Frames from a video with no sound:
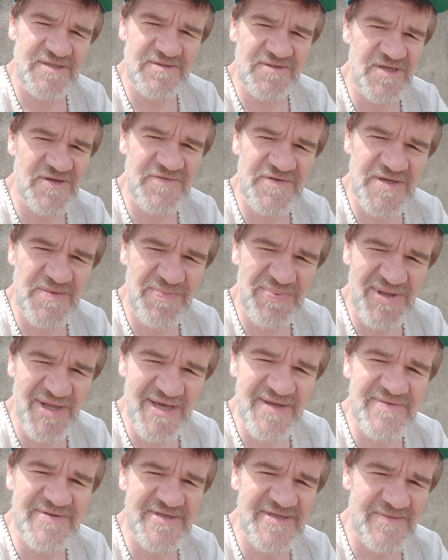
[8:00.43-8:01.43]
not even a
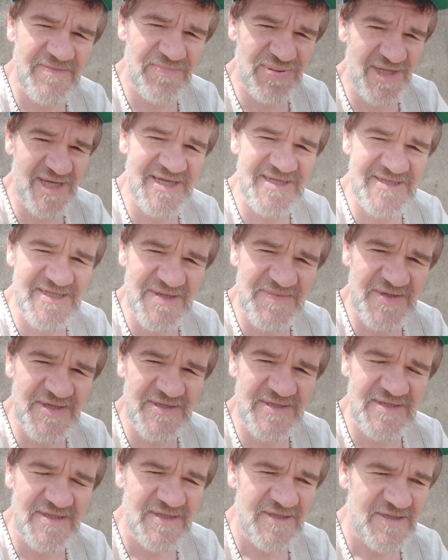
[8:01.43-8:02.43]

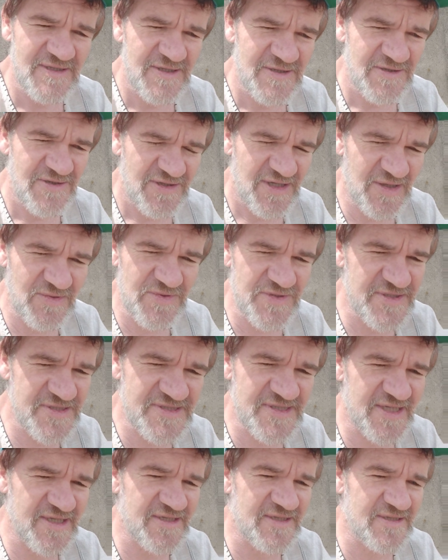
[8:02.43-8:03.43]
plandemic. I wouldn't
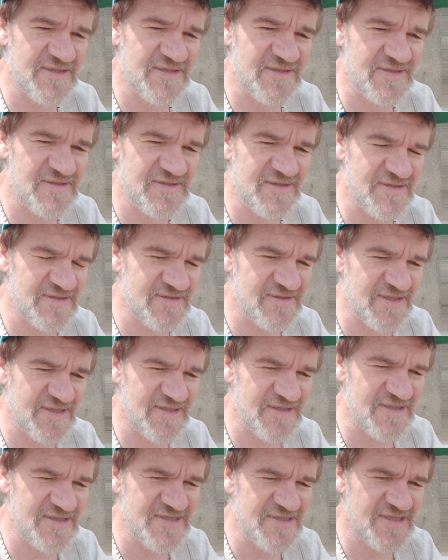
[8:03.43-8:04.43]
say
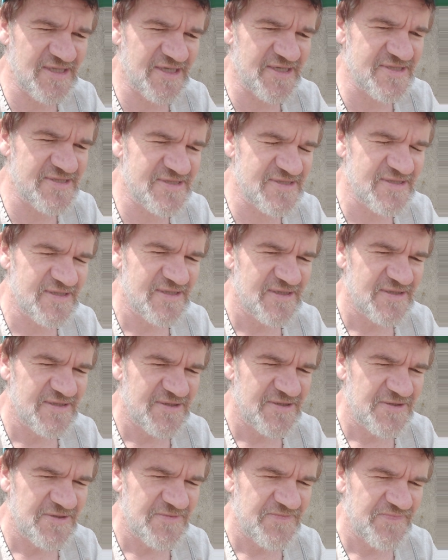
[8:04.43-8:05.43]
these guys
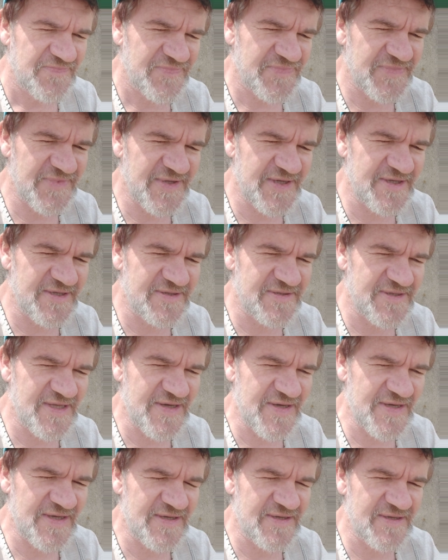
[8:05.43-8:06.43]
they
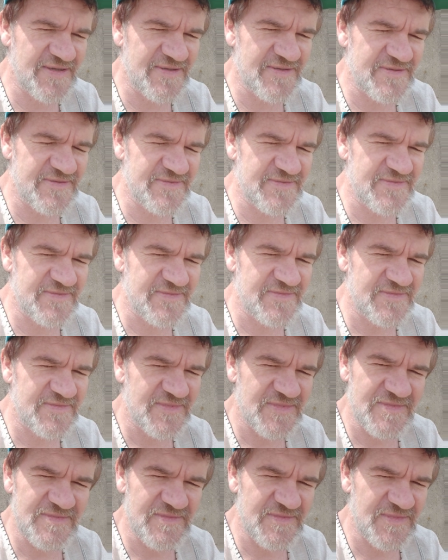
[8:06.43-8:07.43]

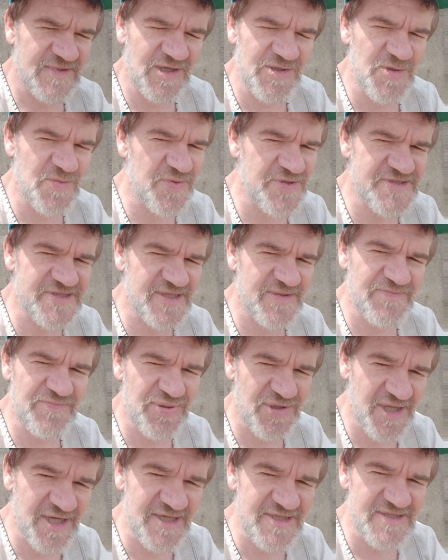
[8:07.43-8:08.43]
100%
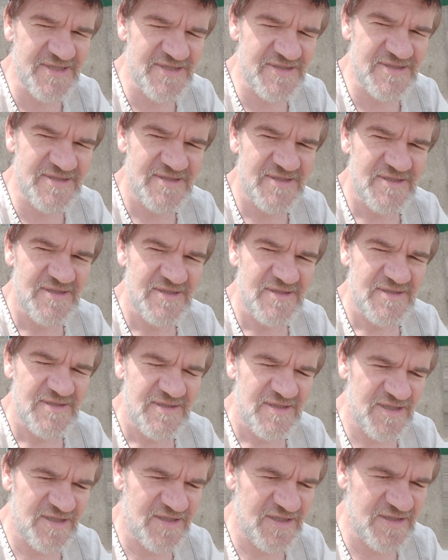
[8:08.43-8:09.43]
planned it.
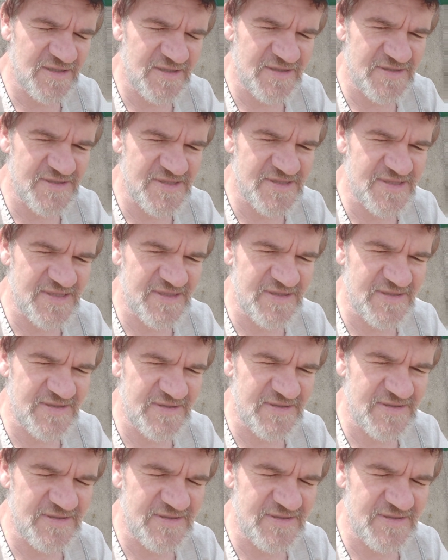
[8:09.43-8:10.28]
I think this is a